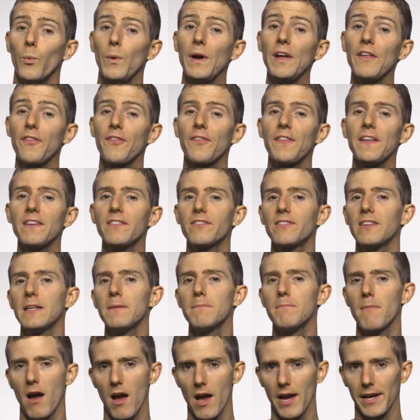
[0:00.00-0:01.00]
With this
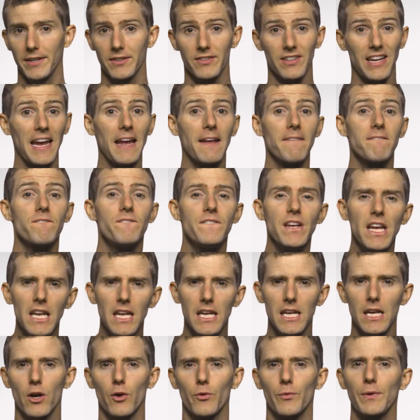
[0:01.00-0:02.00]
in mind,
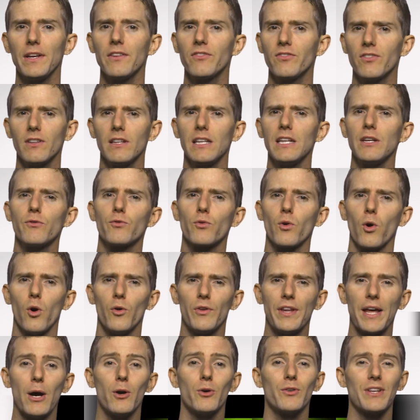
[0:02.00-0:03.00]
NVIDIA recently
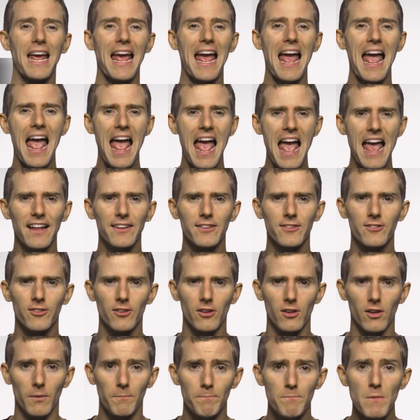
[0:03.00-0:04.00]
rolled out
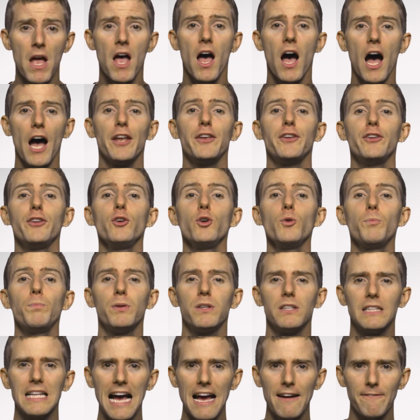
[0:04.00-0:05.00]
Ansel, a new
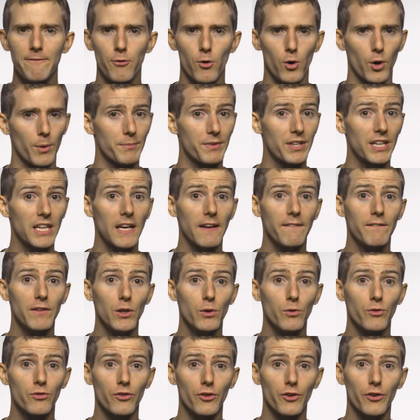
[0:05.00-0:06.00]
platform to give
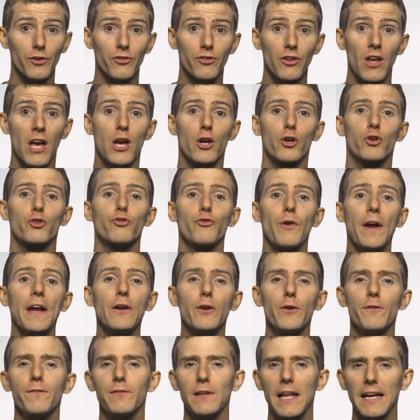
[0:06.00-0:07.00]
users
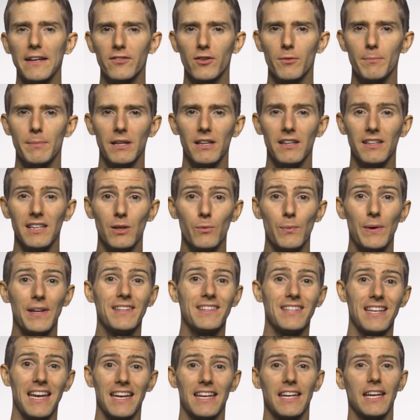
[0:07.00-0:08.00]
greater flexibility when
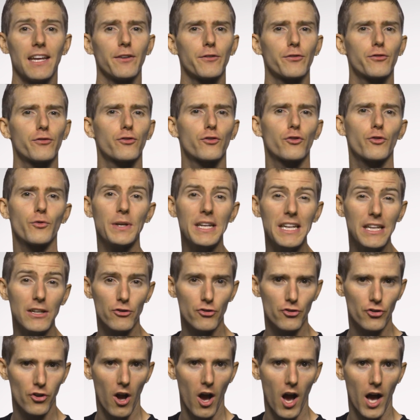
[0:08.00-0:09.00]
taking
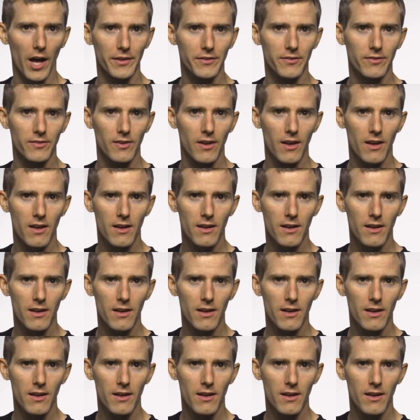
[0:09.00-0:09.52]
screenshots.